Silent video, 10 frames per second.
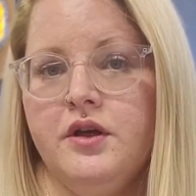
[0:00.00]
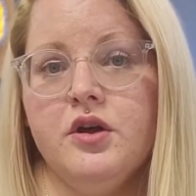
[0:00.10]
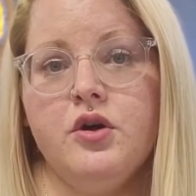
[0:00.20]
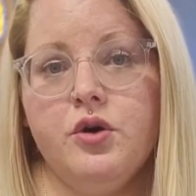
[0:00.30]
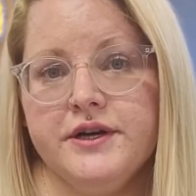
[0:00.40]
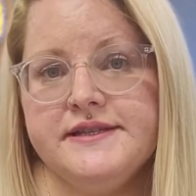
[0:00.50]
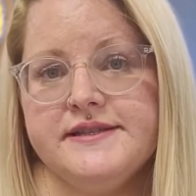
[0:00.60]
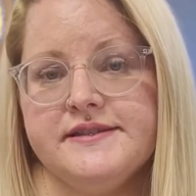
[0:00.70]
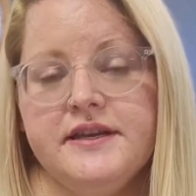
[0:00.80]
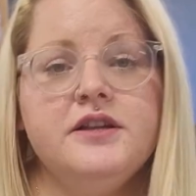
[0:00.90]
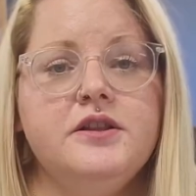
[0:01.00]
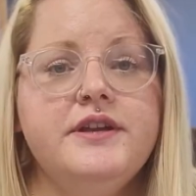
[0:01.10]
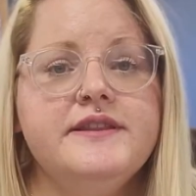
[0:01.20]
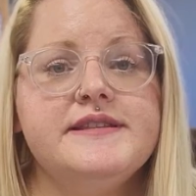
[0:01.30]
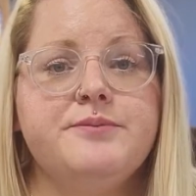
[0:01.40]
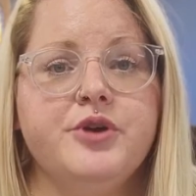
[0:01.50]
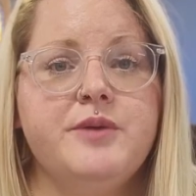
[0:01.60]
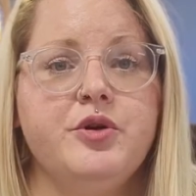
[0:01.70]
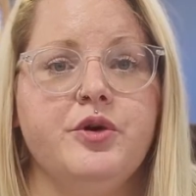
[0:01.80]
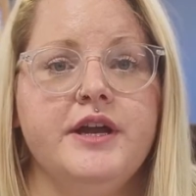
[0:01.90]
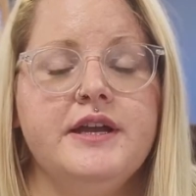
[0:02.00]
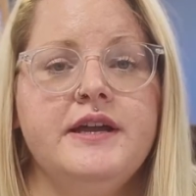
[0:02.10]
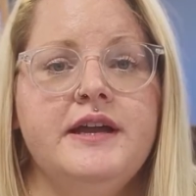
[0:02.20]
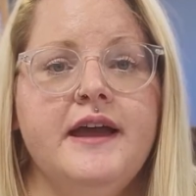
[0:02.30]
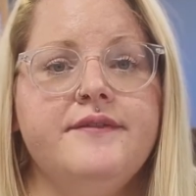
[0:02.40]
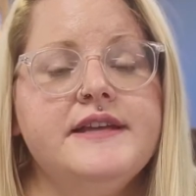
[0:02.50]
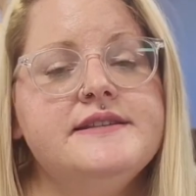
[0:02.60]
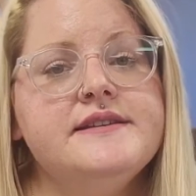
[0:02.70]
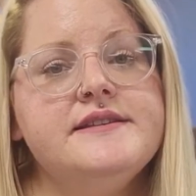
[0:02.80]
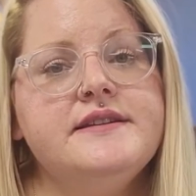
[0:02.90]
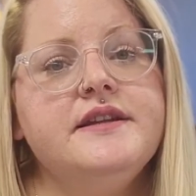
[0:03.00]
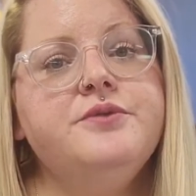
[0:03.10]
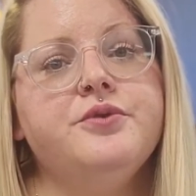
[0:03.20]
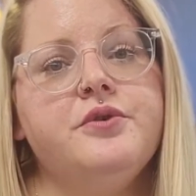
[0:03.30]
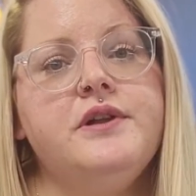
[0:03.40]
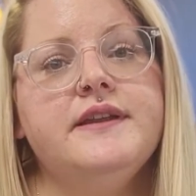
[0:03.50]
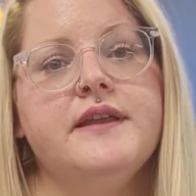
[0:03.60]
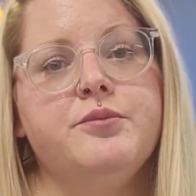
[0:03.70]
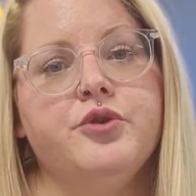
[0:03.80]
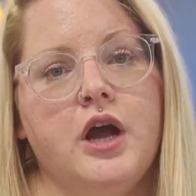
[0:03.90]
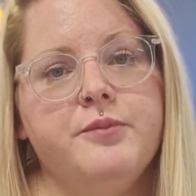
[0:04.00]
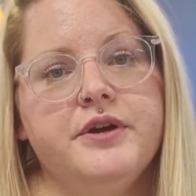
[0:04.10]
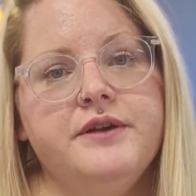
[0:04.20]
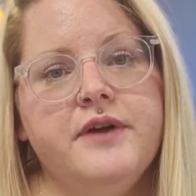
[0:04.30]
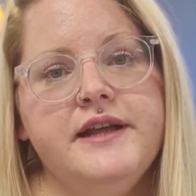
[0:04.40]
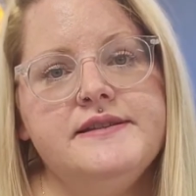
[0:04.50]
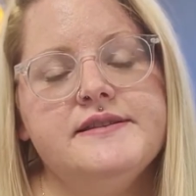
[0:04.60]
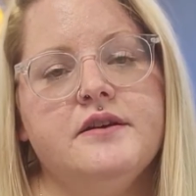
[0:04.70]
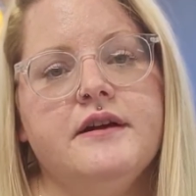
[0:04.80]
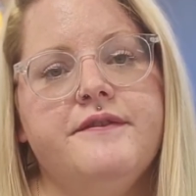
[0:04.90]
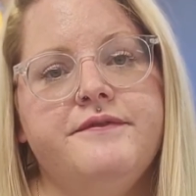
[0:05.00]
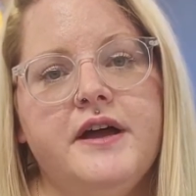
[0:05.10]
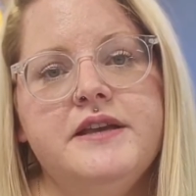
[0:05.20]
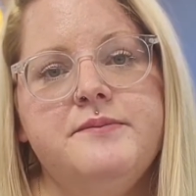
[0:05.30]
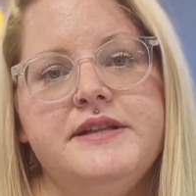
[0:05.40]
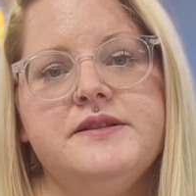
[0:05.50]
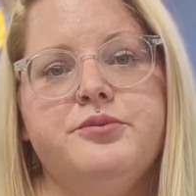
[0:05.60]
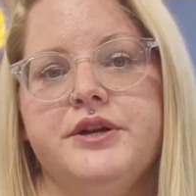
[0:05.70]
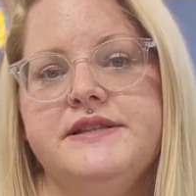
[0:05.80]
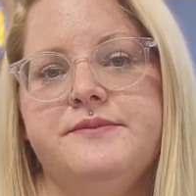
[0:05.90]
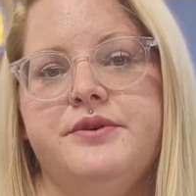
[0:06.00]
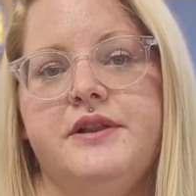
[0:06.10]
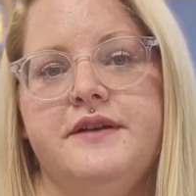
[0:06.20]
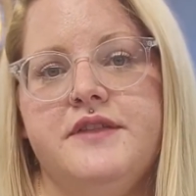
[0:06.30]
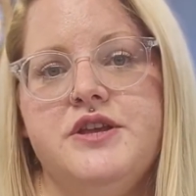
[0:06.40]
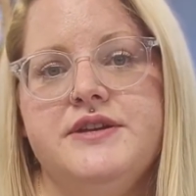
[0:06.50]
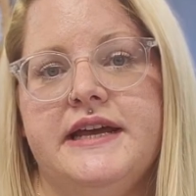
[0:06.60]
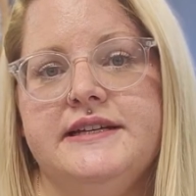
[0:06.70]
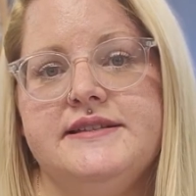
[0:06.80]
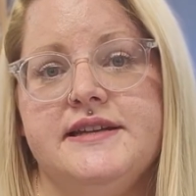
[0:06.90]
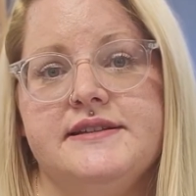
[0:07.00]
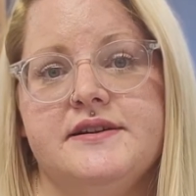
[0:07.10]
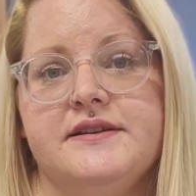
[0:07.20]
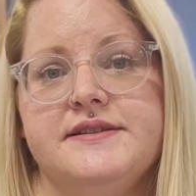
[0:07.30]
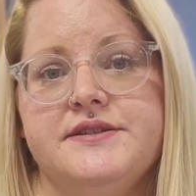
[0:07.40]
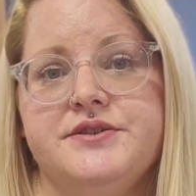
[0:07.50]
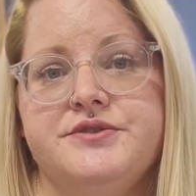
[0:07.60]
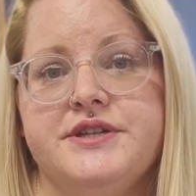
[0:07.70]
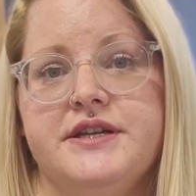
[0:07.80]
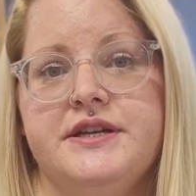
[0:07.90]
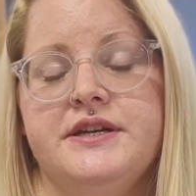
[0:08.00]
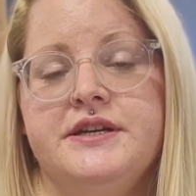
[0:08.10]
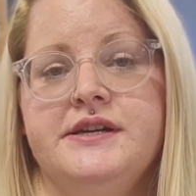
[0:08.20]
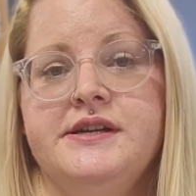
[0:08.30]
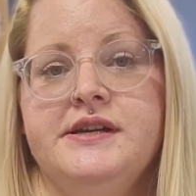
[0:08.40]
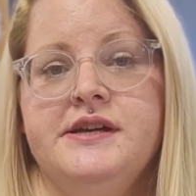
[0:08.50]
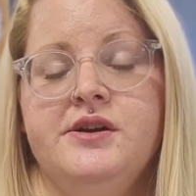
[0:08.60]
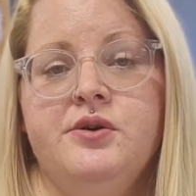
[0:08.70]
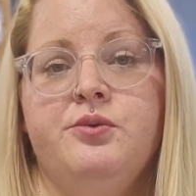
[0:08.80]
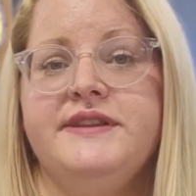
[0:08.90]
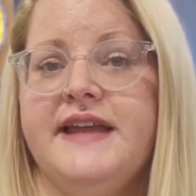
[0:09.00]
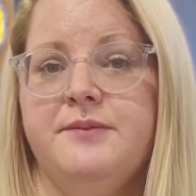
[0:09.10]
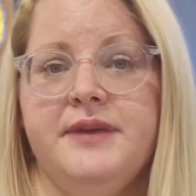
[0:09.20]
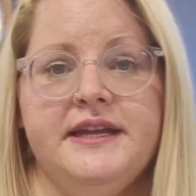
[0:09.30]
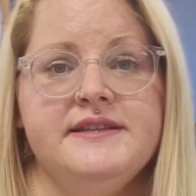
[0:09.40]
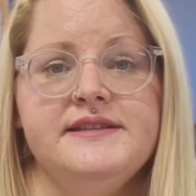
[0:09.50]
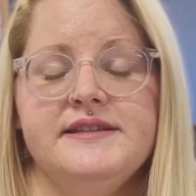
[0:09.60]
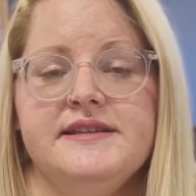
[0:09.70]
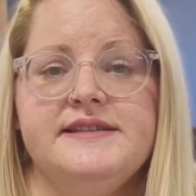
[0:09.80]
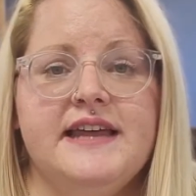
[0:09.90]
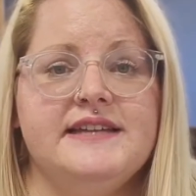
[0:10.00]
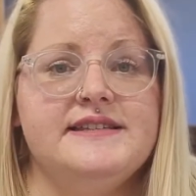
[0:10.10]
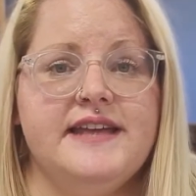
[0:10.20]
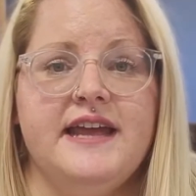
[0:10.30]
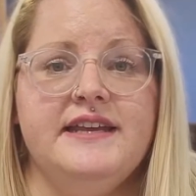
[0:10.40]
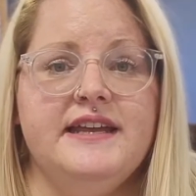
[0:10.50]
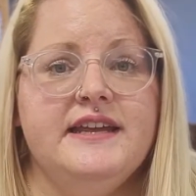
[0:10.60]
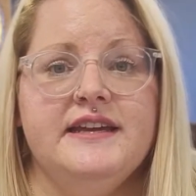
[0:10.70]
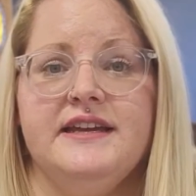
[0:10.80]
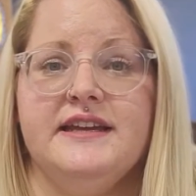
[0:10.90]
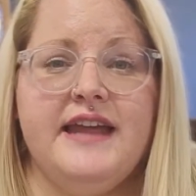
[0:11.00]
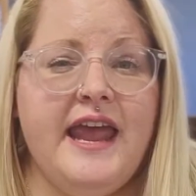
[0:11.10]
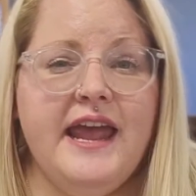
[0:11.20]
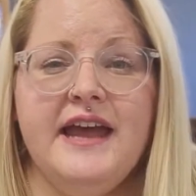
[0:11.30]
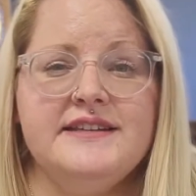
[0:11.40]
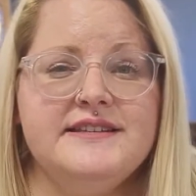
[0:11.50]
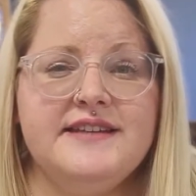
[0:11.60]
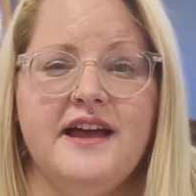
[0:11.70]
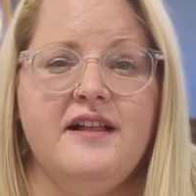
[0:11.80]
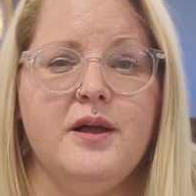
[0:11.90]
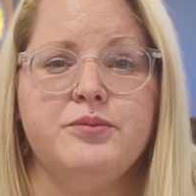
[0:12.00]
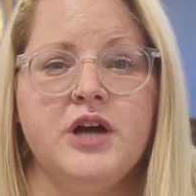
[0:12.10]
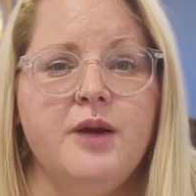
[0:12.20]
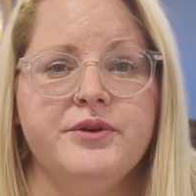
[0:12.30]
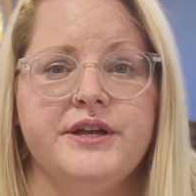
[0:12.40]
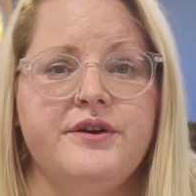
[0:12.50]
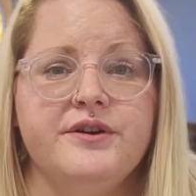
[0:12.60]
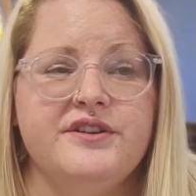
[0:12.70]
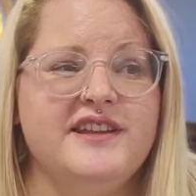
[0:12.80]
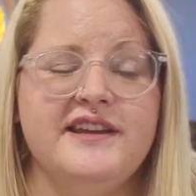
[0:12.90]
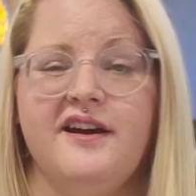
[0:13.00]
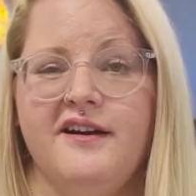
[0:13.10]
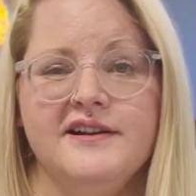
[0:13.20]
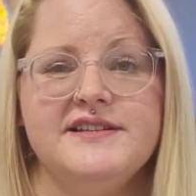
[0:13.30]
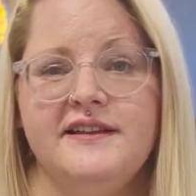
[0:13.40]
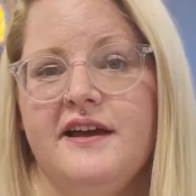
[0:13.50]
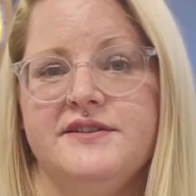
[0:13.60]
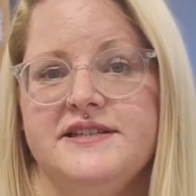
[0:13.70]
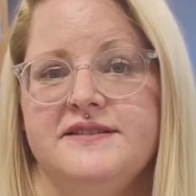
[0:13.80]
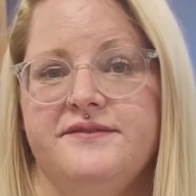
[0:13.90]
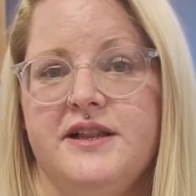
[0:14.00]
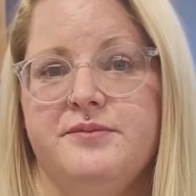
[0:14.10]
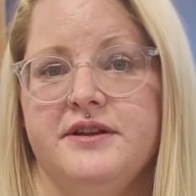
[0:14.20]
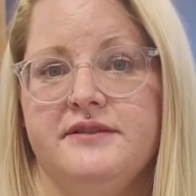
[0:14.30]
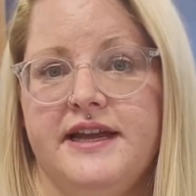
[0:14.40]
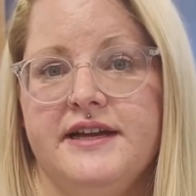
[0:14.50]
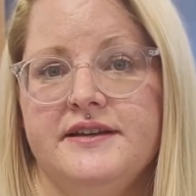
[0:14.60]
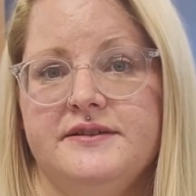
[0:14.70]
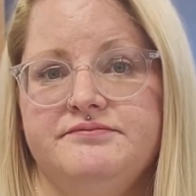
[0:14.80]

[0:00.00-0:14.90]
Courts, including the Supreme Court, have consistently ruled that property rights are a fundamental principle of the United States Constitution. What that means is that Sandy can't tell a property owner that they aren't allowed to develop their land.